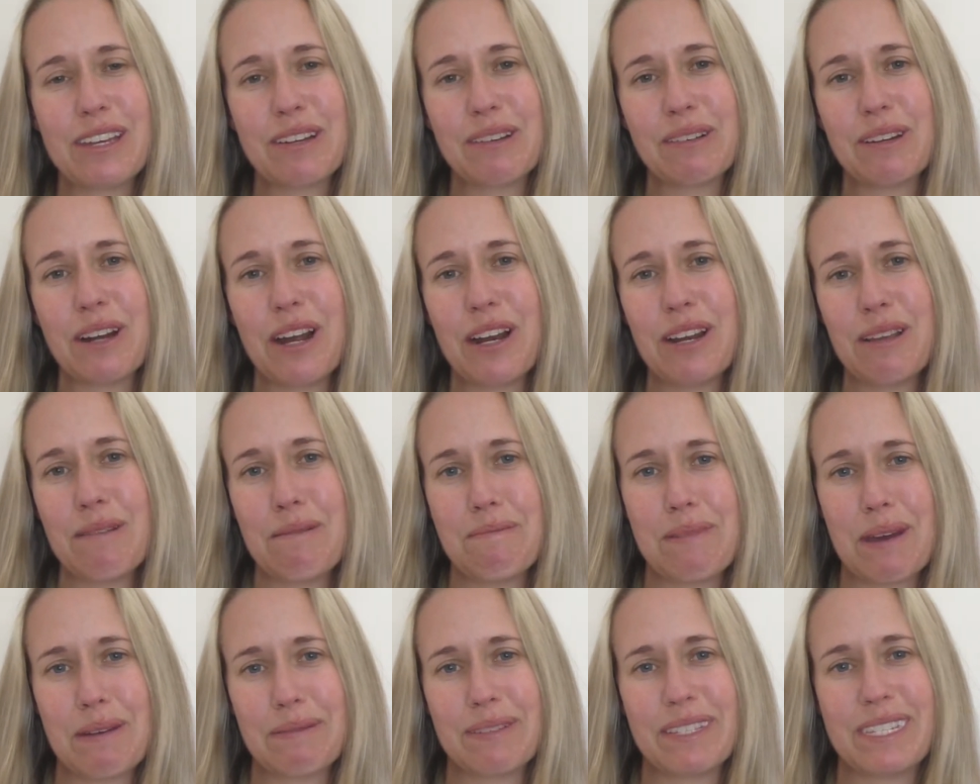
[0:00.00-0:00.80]
would only
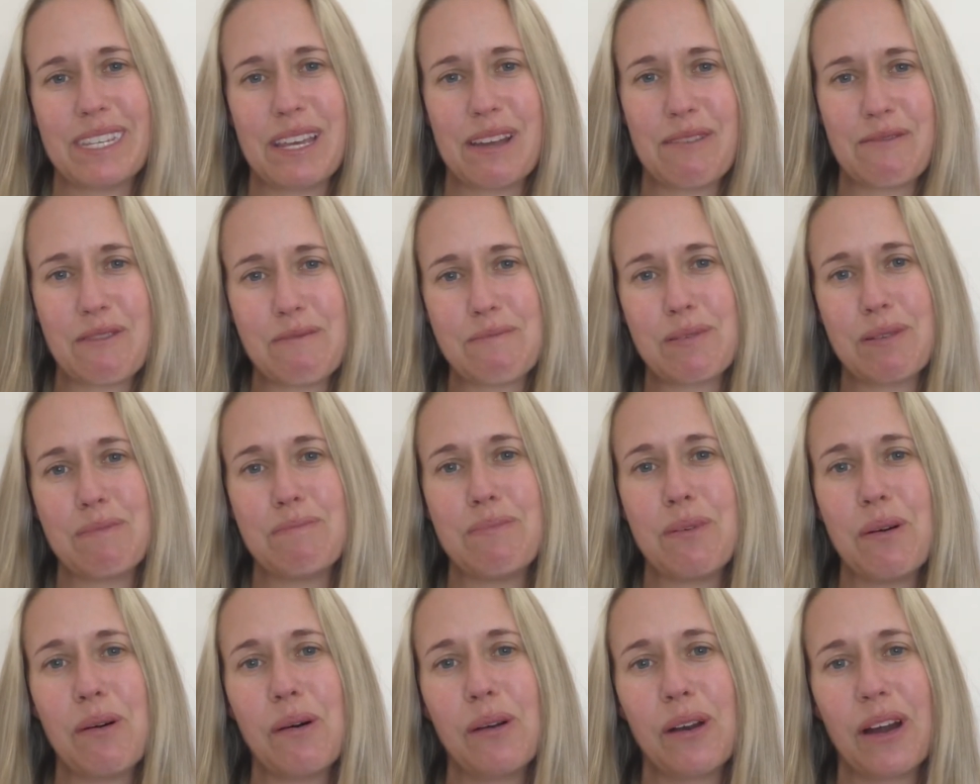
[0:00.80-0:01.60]
be able to see it if you put a
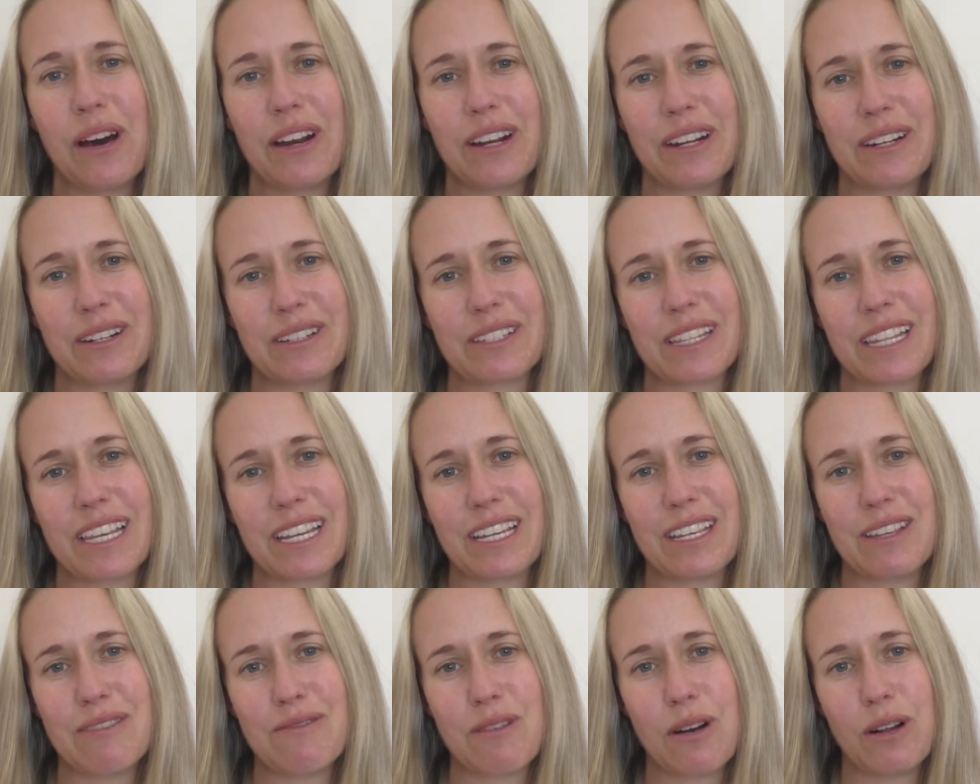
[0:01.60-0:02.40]
ball on it or
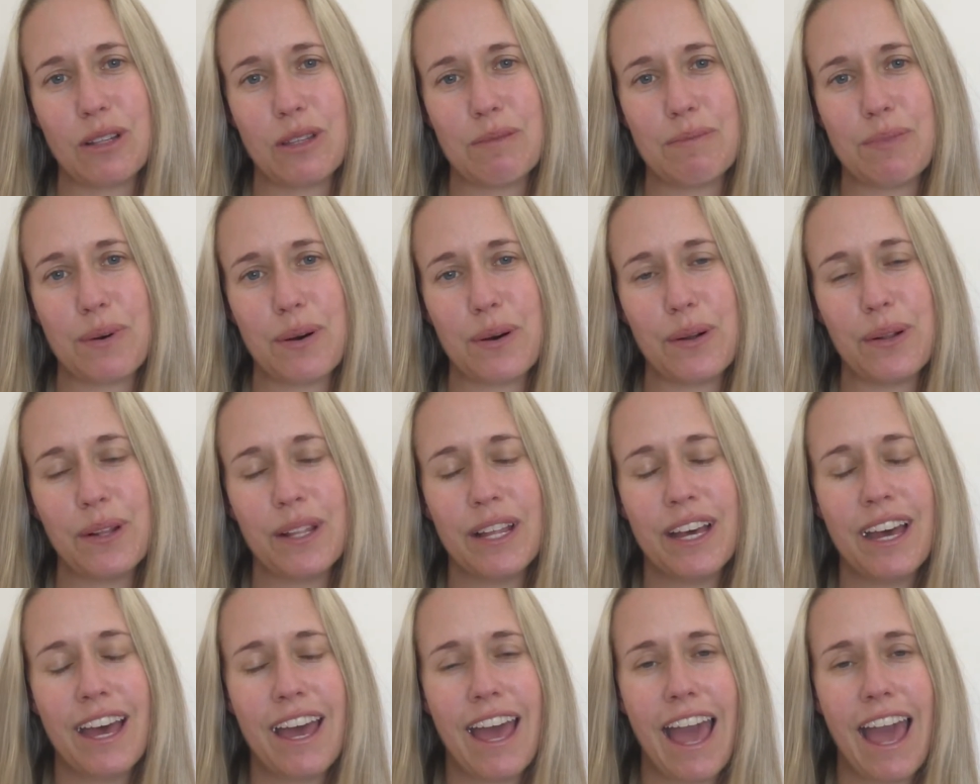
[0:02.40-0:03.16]
something and you rolled the ball.